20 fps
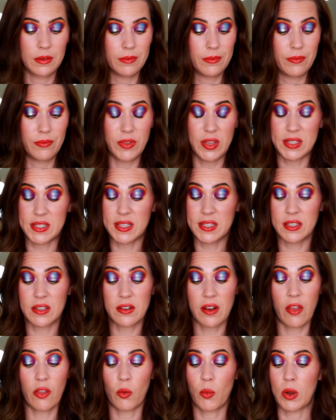This is
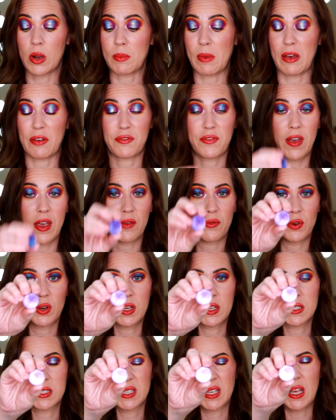another one of my favorites.